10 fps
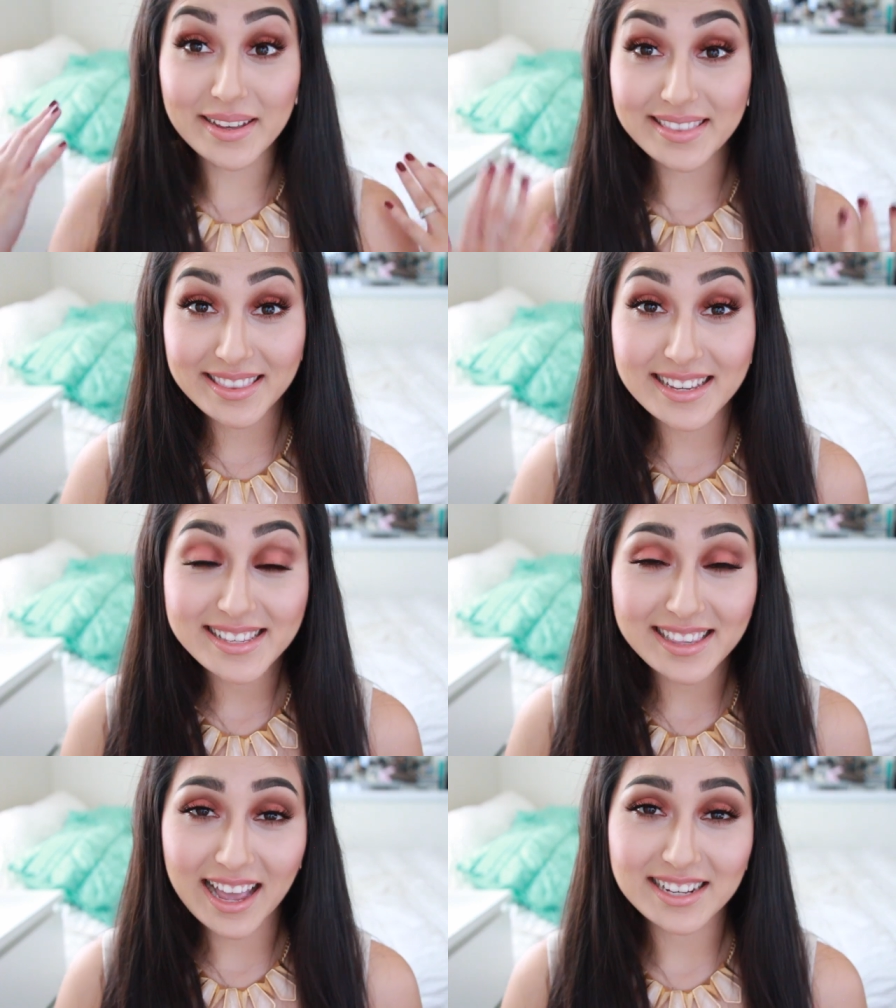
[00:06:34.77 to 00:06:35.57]
But
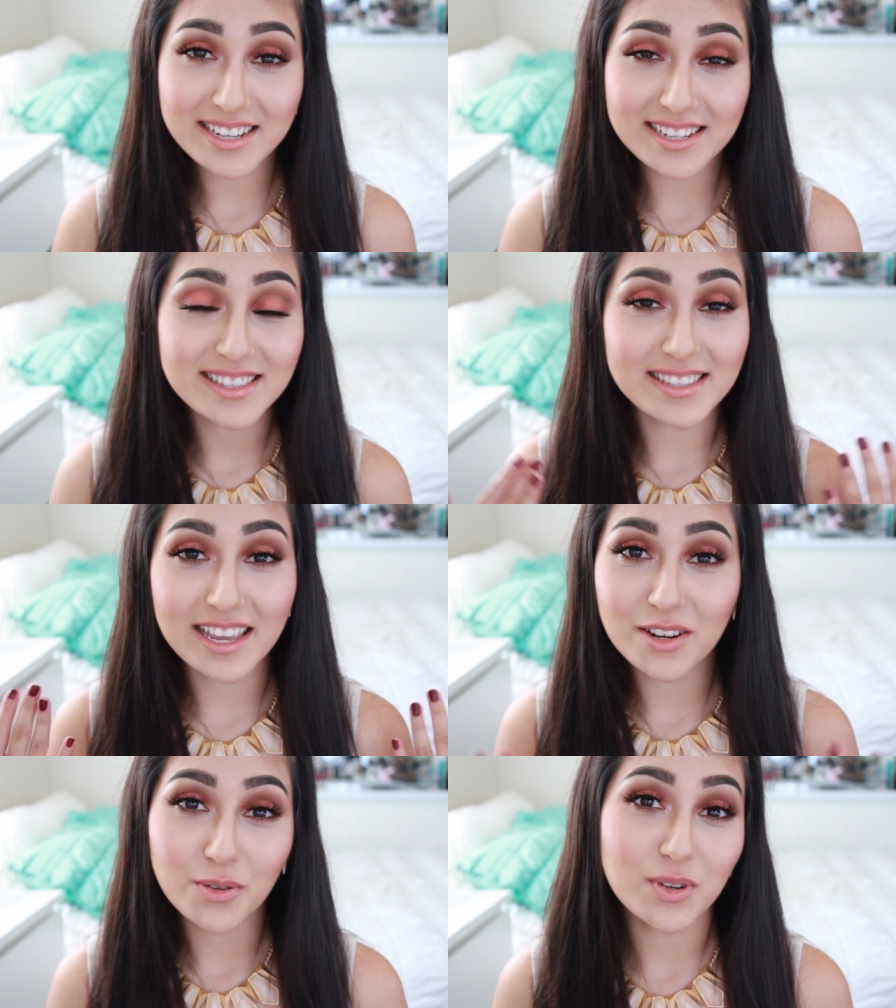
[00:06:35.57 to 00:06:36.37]
these lashes,
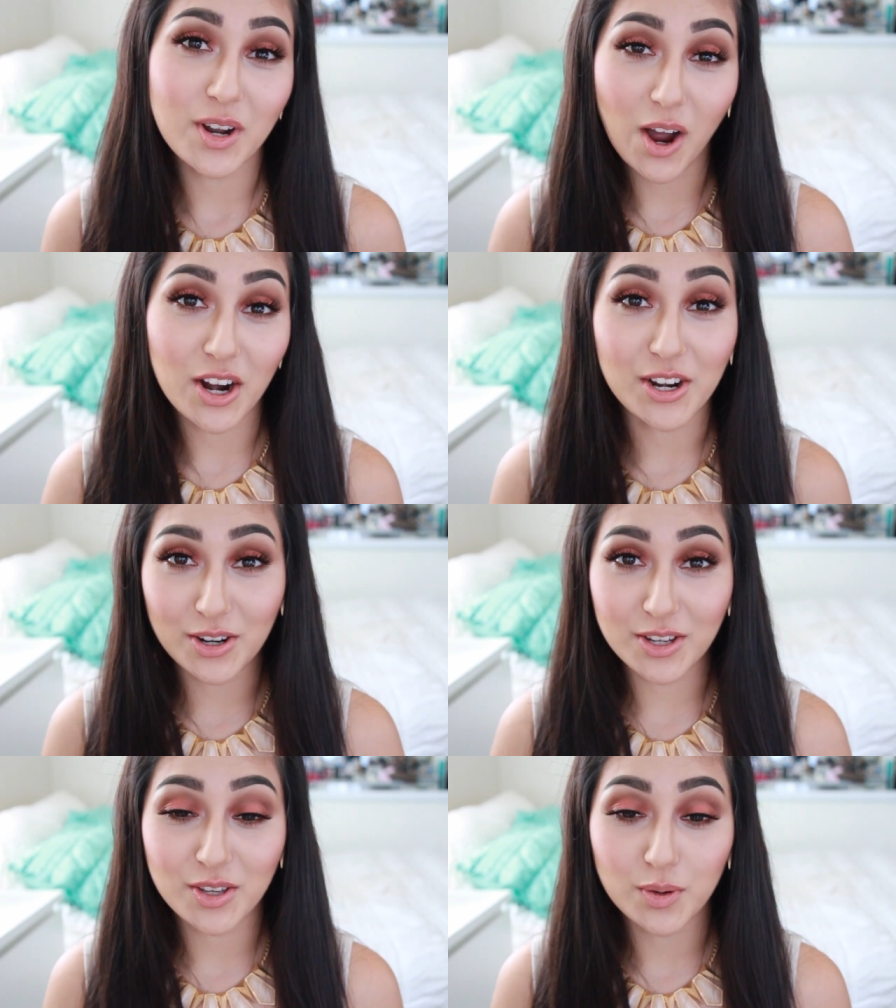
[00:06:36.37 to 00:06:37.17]
they do not
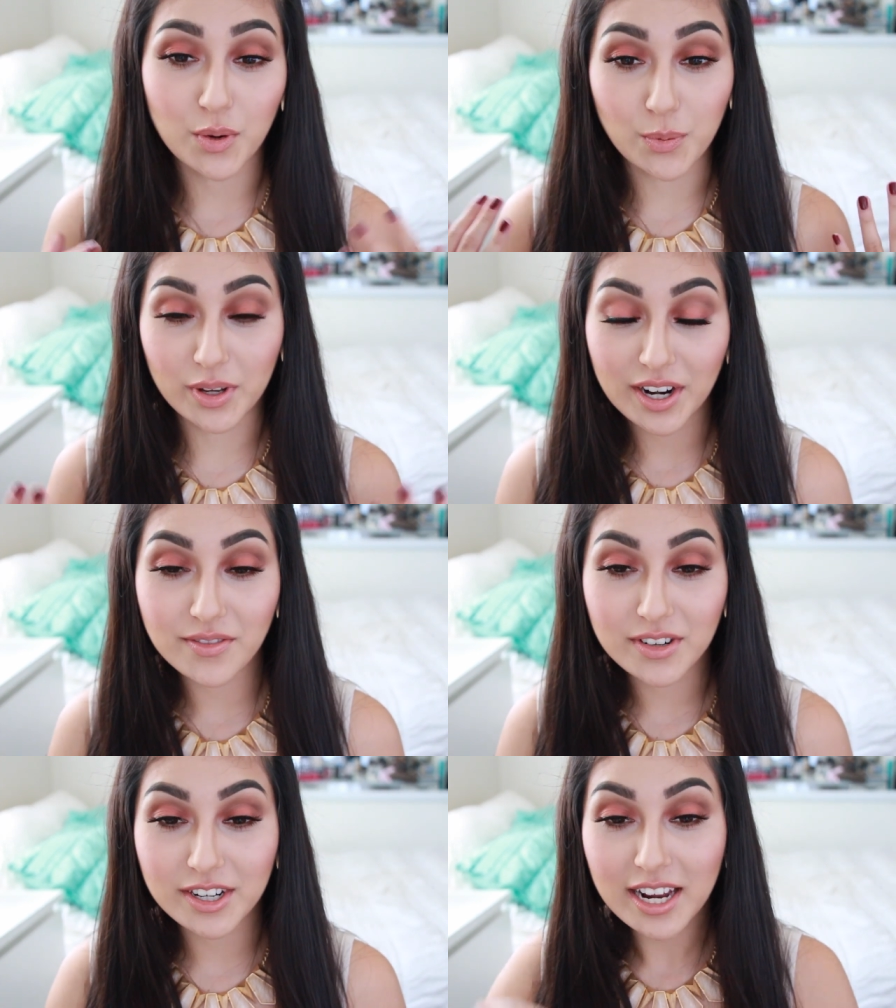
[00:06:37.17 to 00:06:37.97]
hurt you or
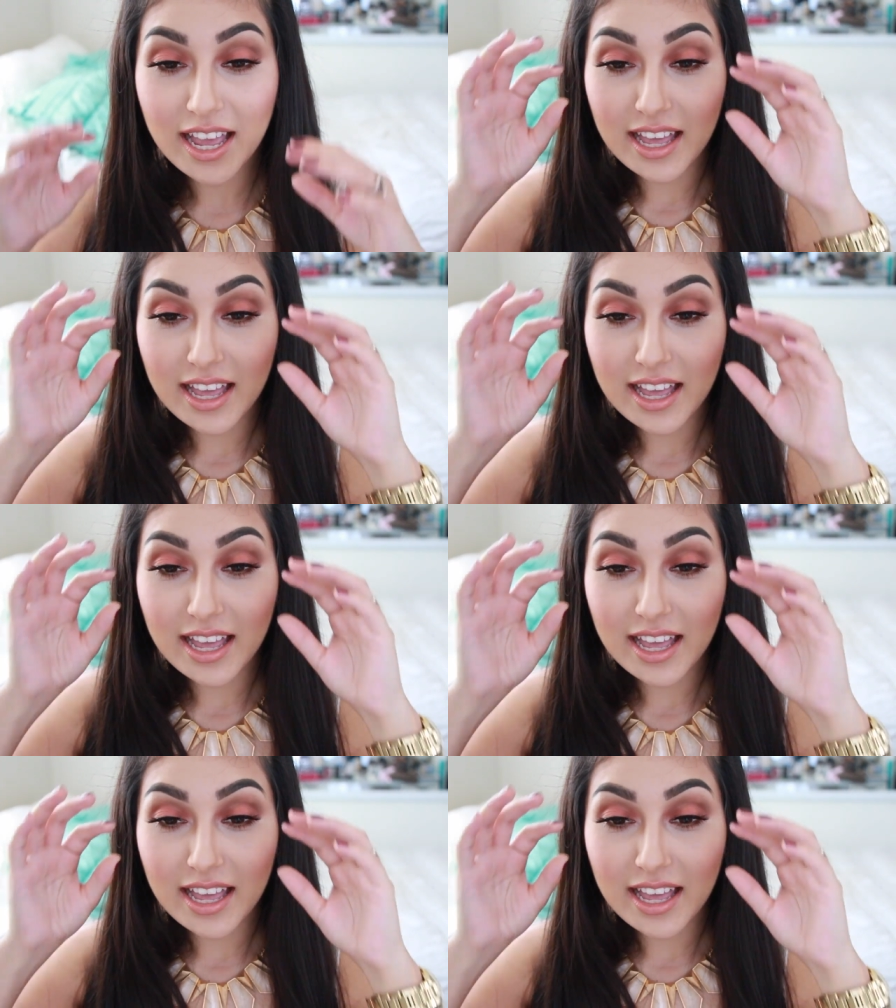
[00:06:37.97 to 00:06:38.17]
whatever.